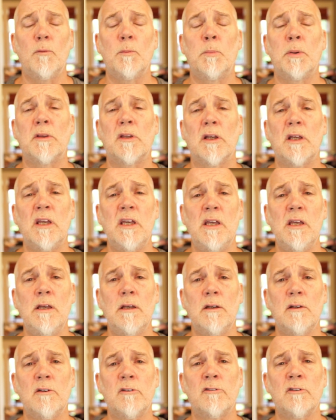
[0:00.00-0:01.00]
But the key
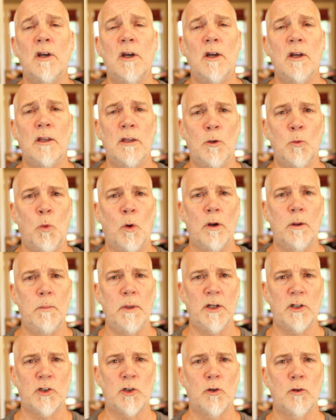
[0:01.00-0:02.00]
is you want to
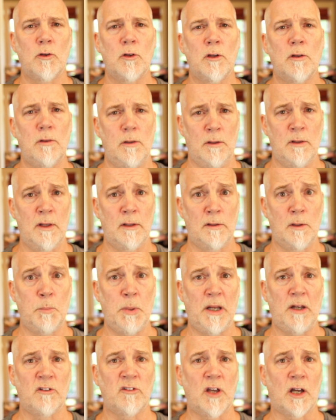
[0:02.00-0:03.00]
make sure that the
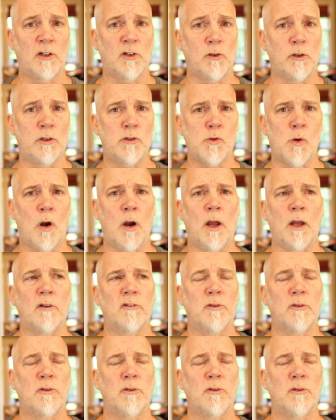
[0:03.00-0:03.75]
paint is actually drying.